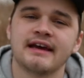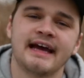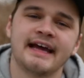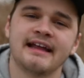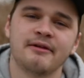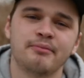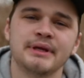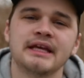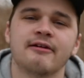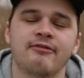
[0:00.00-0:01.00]
and
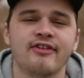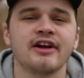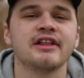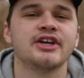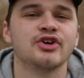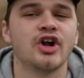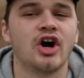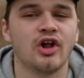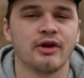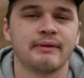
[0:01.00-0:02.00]
be a fairly good
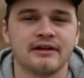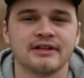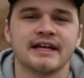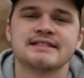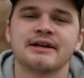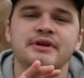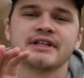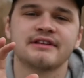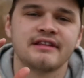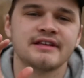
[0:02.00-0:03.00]
all-around lens. Now we'll get
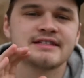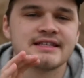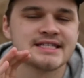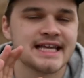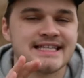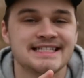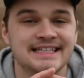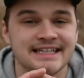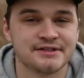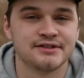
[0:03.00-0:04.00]
to the things that this lens
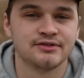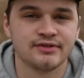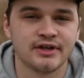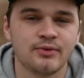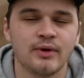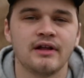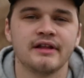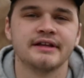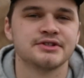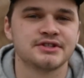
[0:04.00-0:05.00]
doesn't do very well
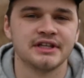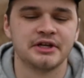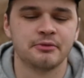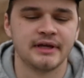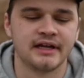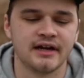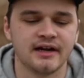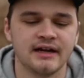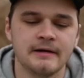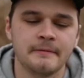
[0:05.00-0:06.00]
in just a little bit here,
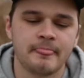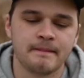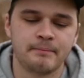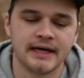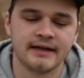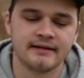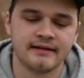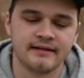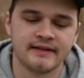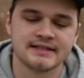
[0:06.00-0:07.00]
but
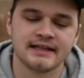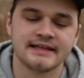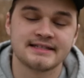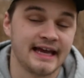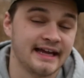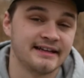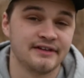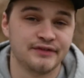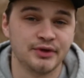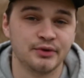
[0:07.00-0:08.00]
this lens can
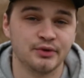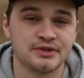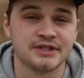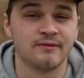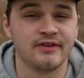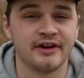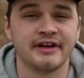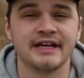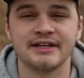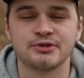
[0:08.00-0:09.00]
give you some
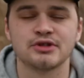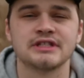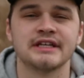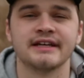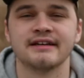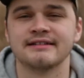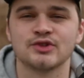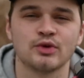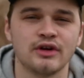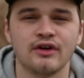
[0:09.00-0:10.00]
very interesting sort of